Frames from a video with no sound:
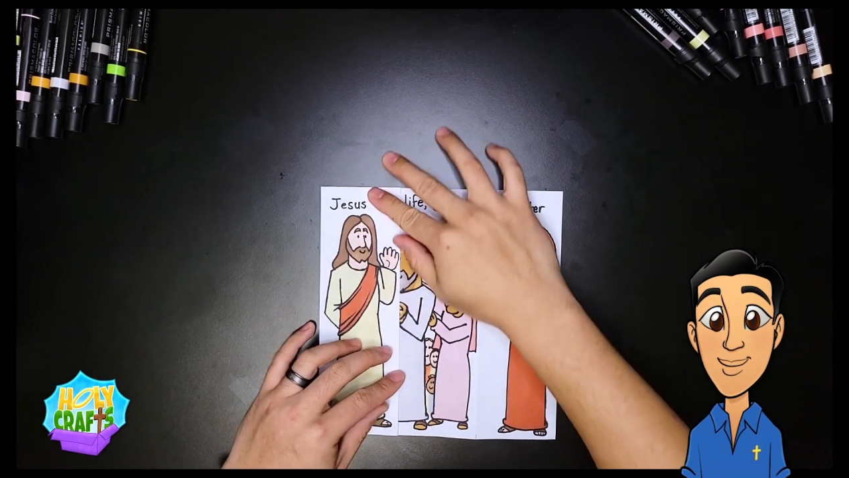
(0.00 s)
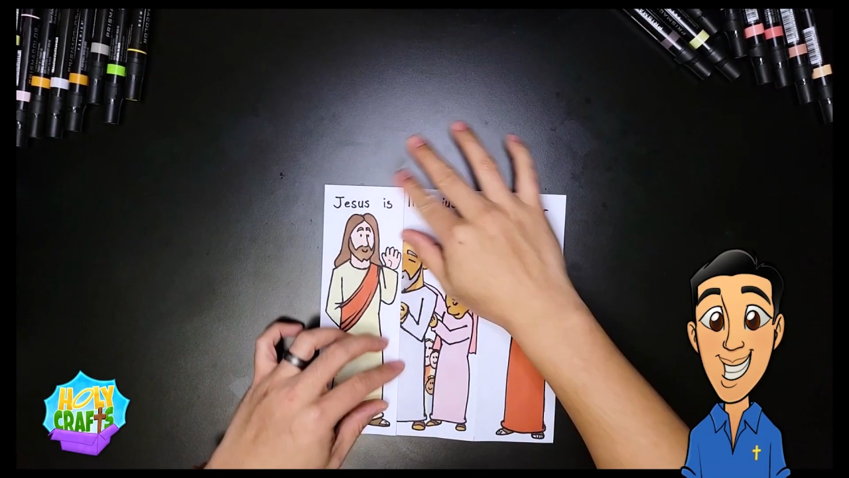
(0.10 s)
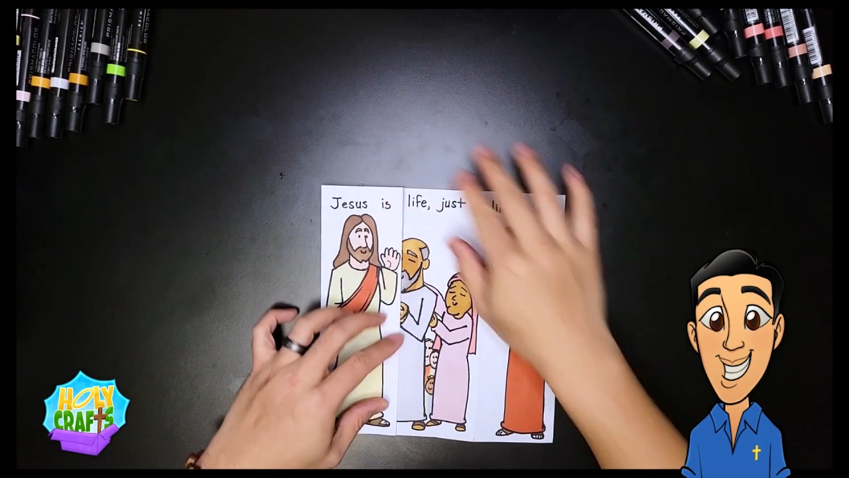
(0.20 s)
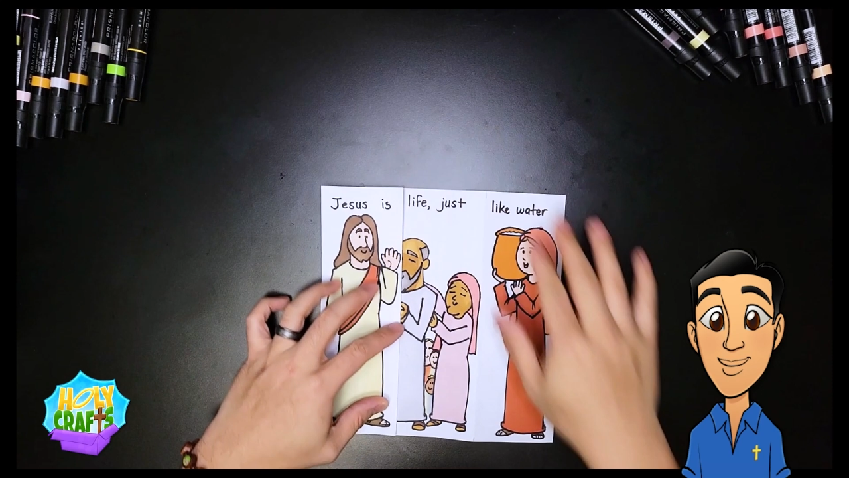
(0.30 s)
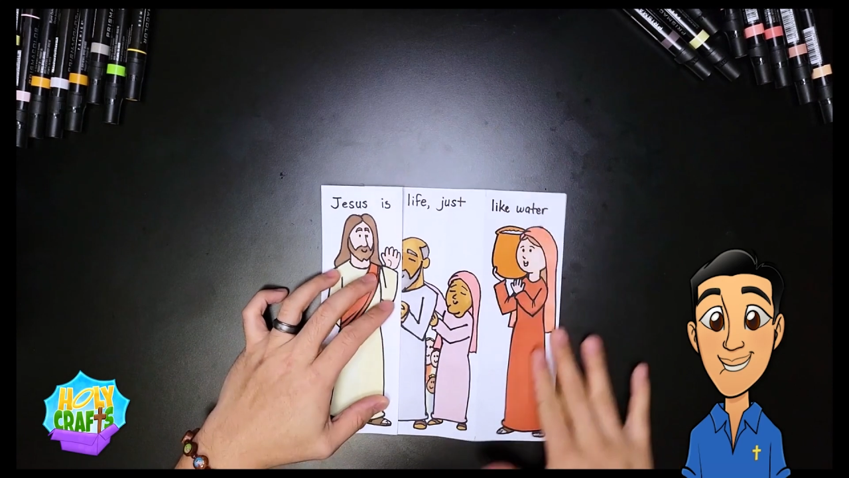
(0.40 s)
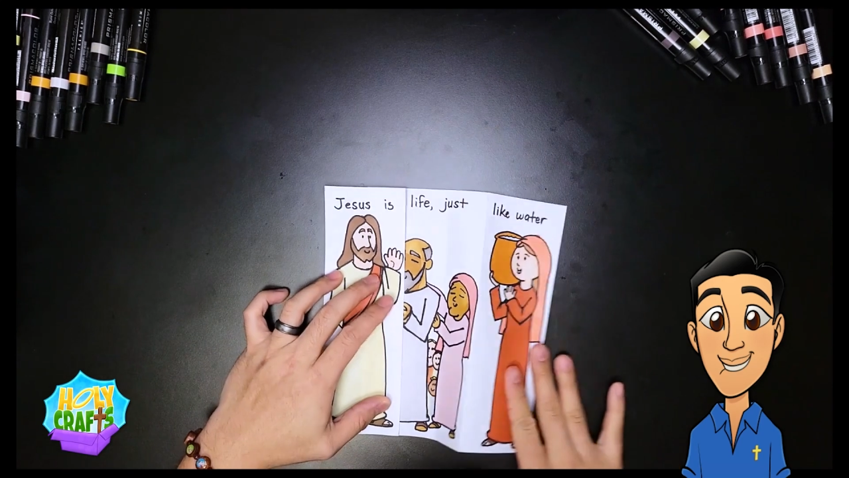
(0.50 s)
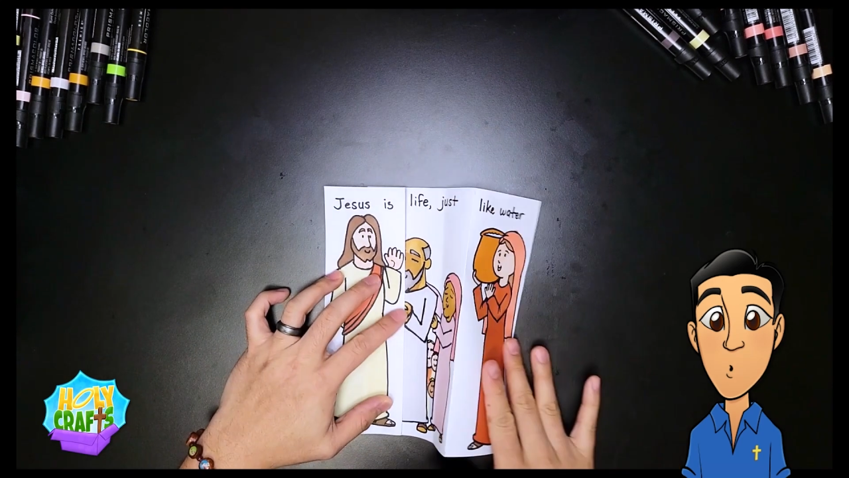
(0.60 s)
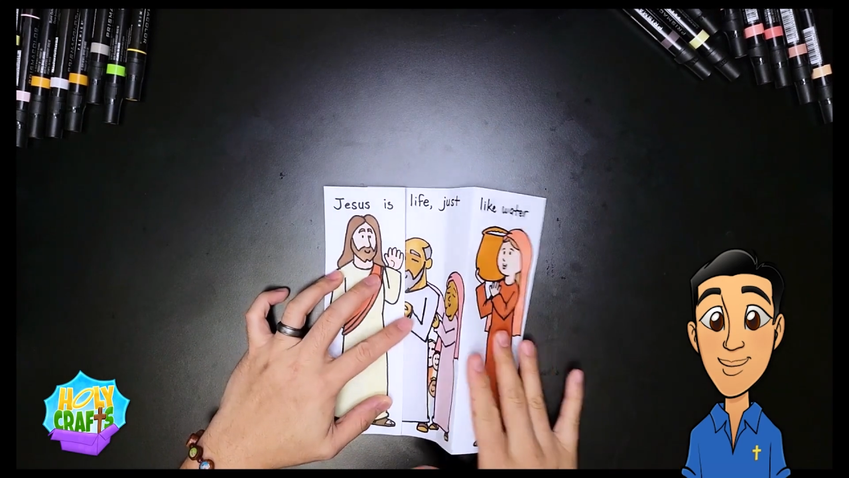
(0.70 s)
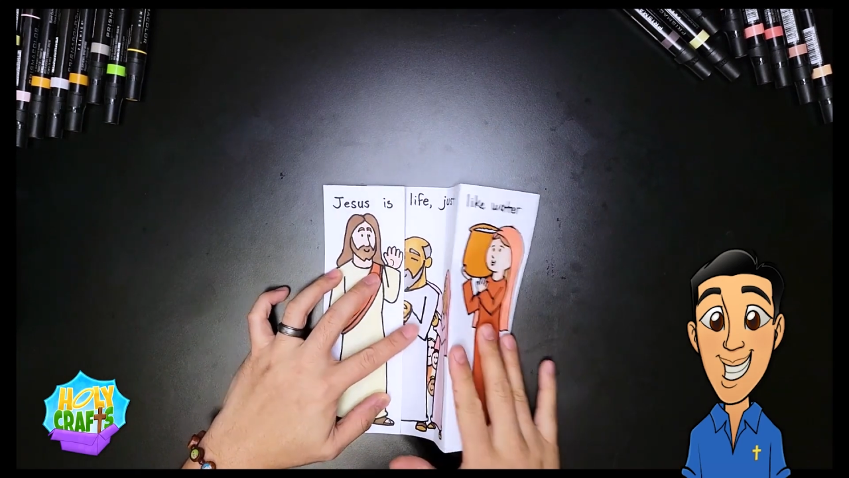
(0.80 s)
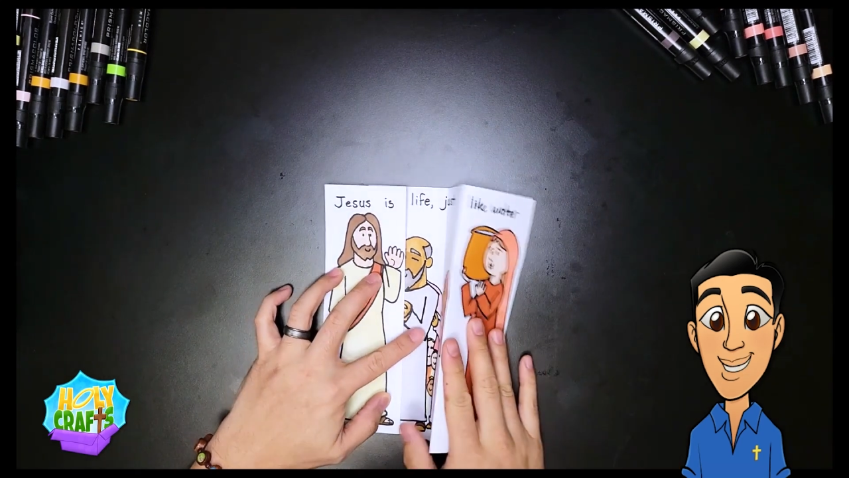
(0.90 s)
we can
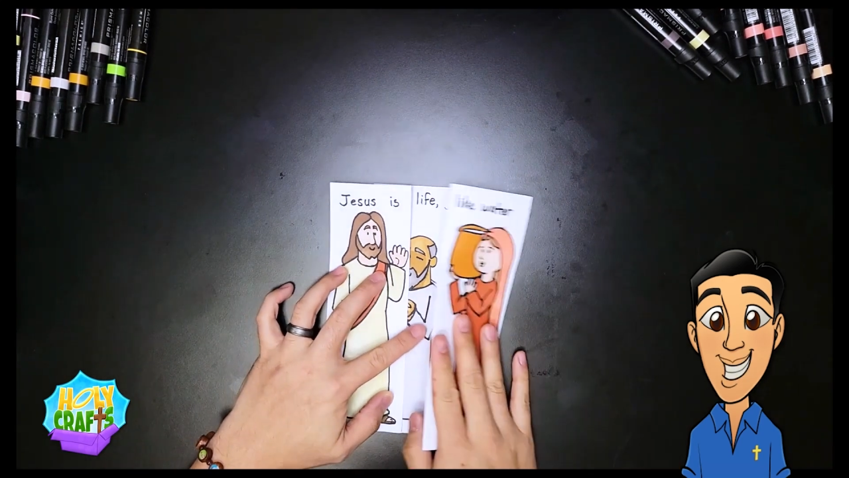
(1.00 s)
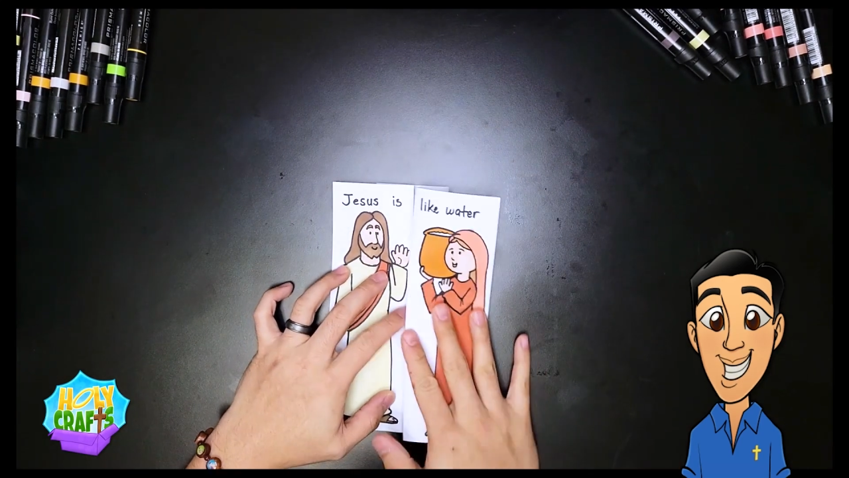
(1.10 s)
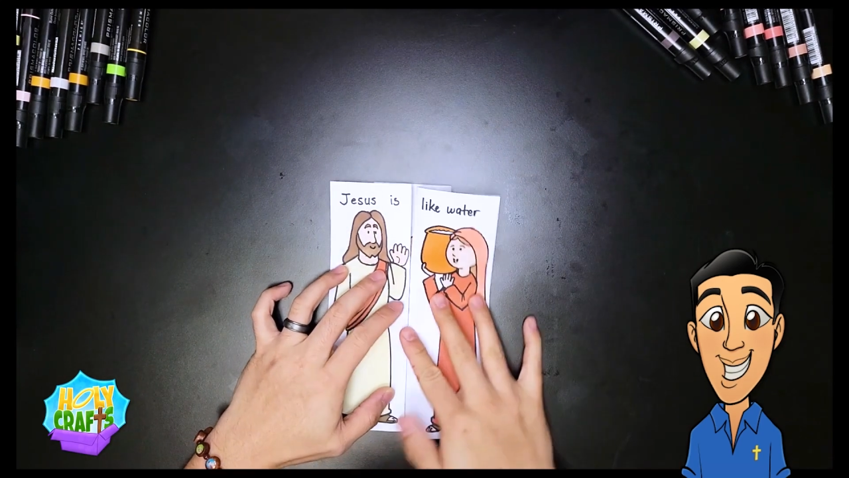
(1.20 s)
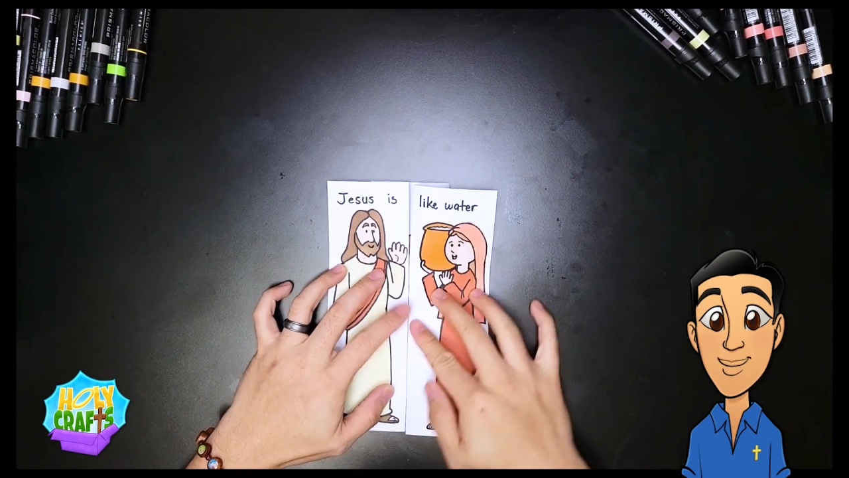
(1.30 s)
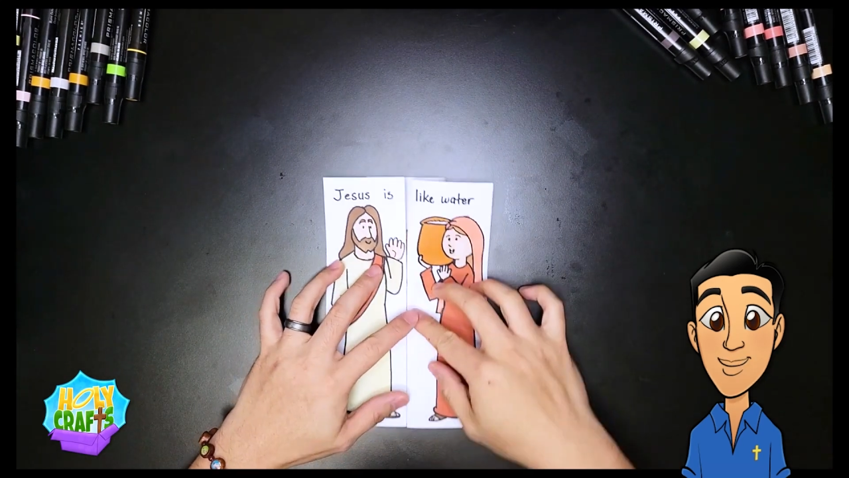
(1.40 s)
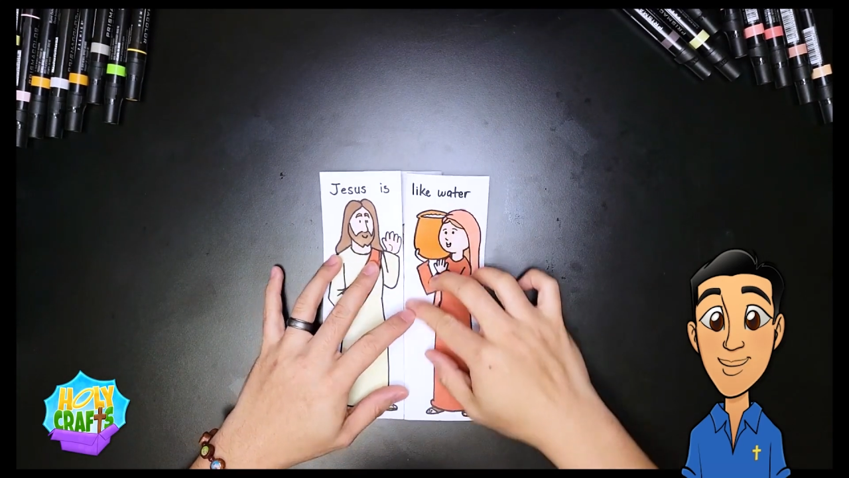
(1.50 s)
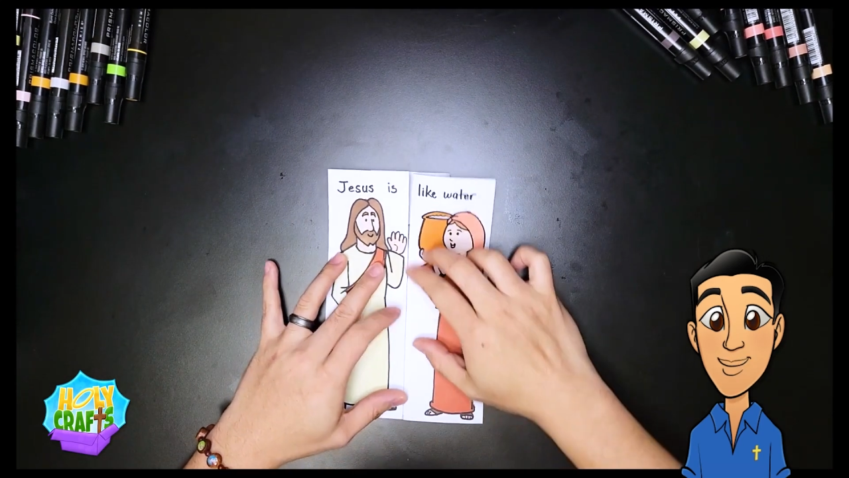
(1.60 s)
fold in